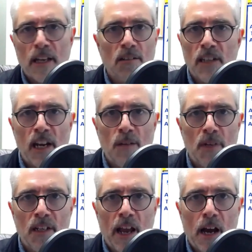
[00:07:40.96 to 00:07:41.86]

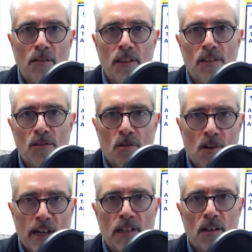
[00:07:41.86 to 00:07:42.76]
entertainment? How did the
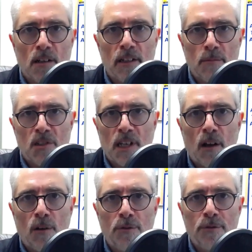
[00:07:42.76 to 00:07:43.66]
director
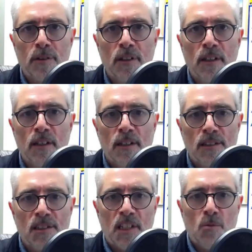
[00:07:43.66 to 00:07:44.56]
himself
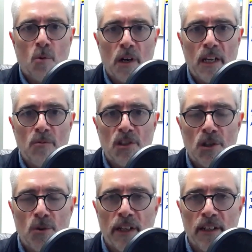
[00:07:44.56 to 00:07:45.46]
see what he was
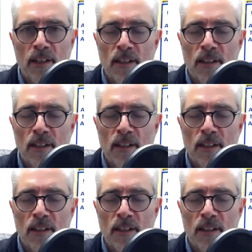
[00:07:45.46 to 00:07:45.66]
doing?